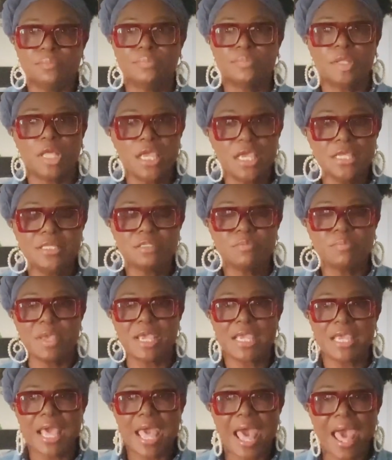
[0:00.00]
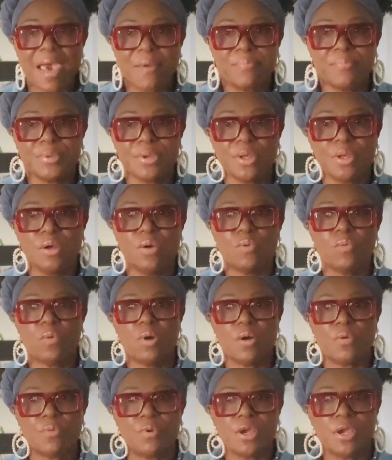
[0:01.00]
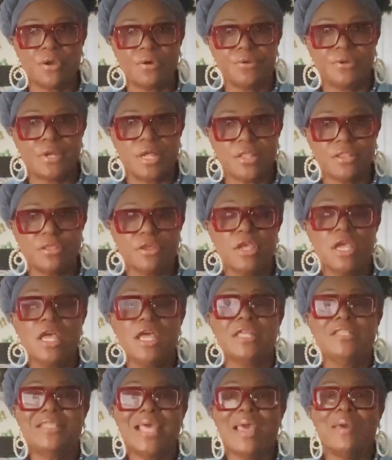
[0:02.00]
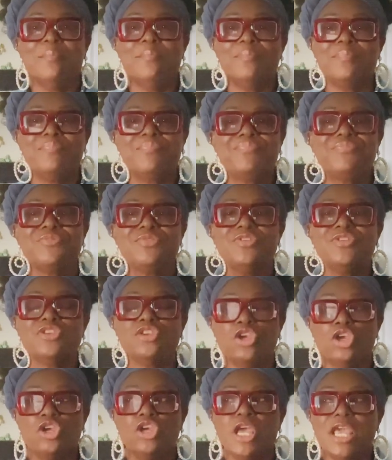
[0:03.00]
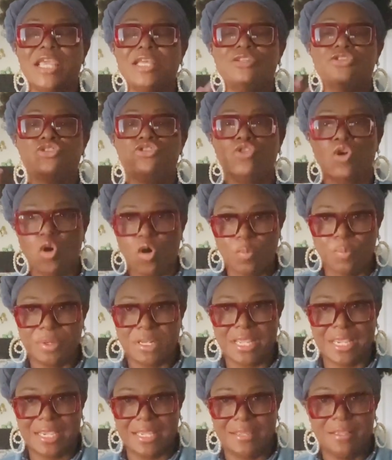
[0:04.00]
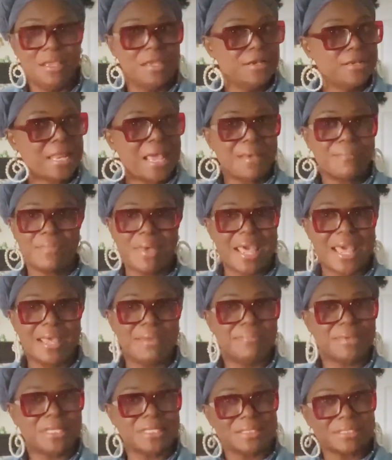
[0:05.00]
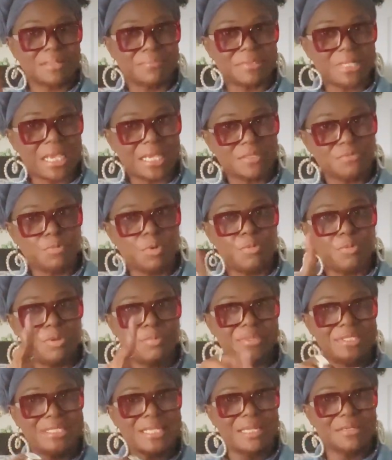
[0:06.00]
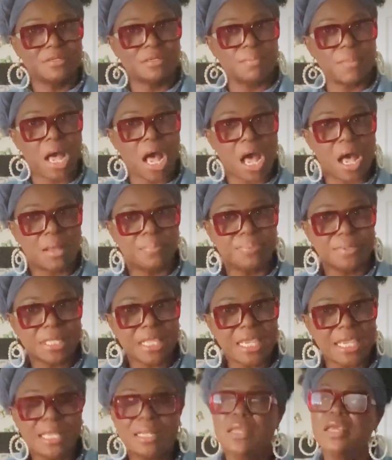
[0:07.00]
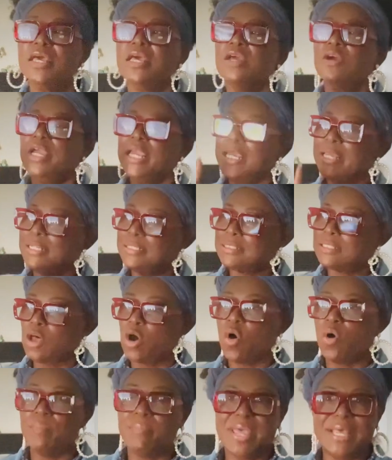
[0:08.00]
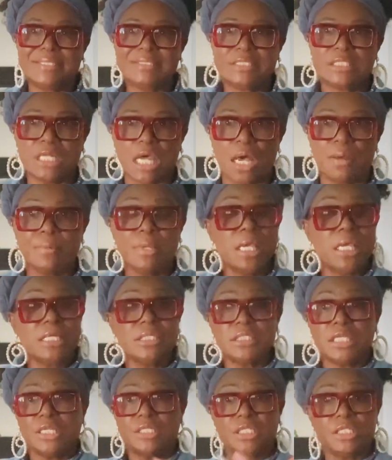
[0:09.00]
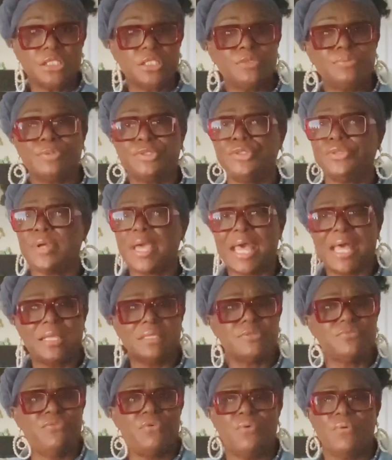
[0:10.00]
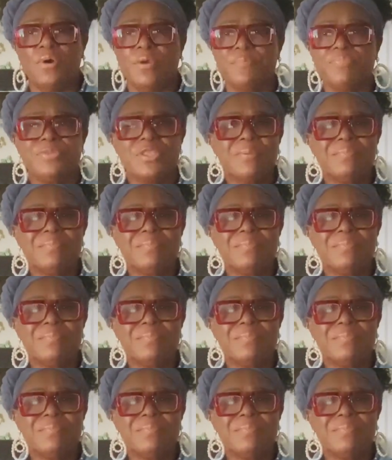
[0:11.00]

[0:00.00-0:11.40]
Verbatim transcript: Please make it happen one way or another. That is your plan, not mine. Because sometimes when we be telling them our plan, it's all messed up. He said, This is what you asked for.